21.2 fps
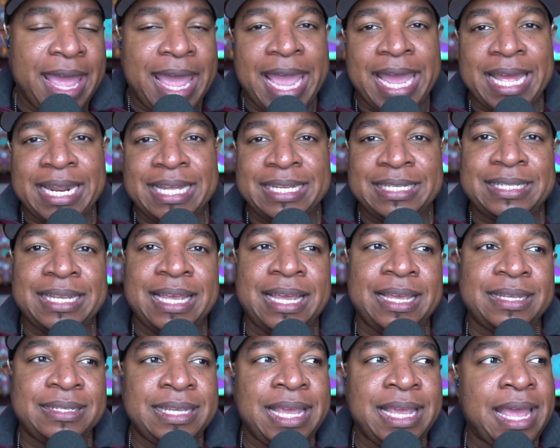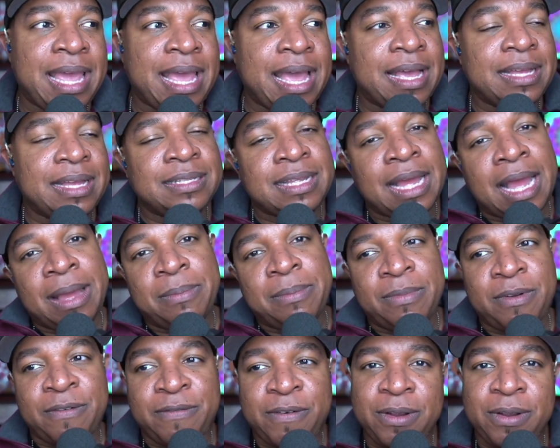And he says, yeah,
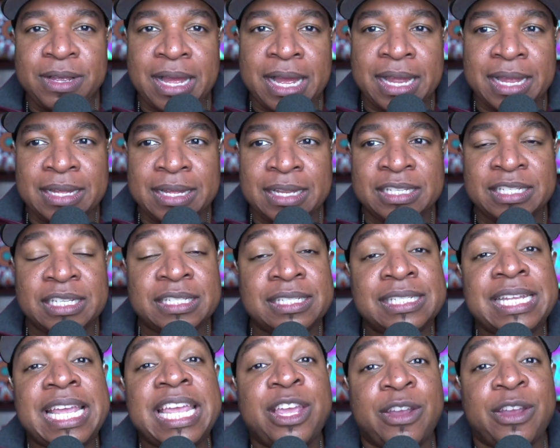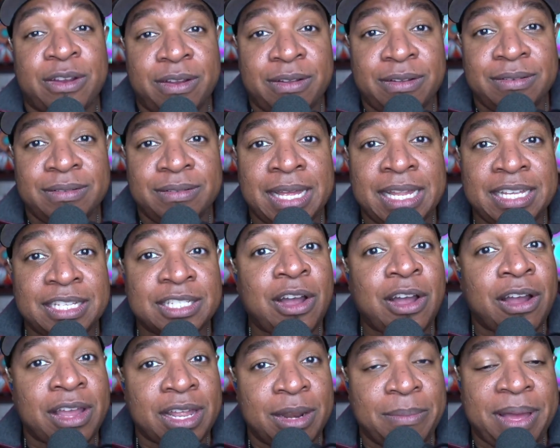I'm referring, it's a senior that he's
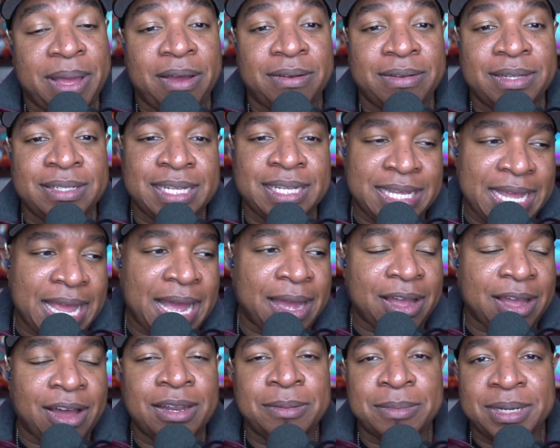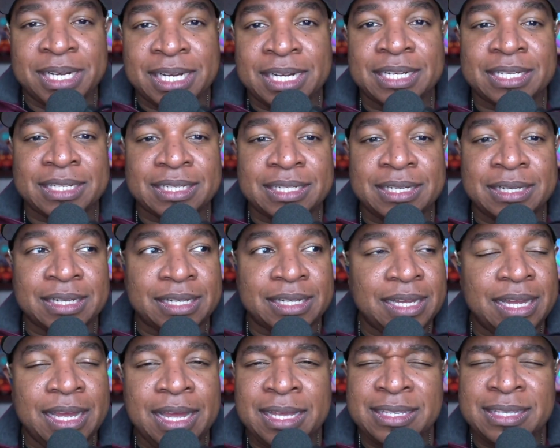talking about. He's like, yeah, I call him Unc. I
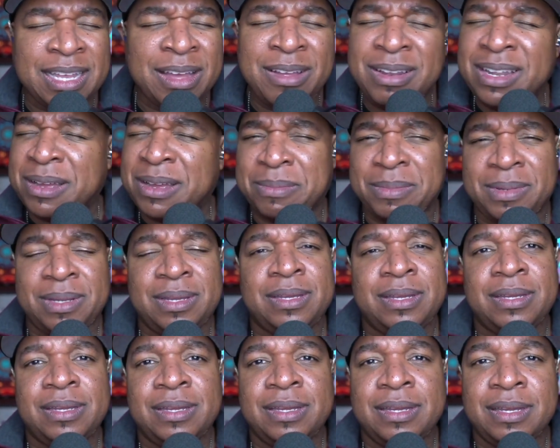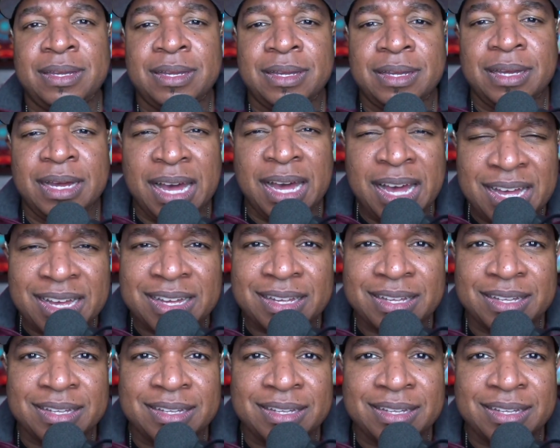say, hold up. Unc?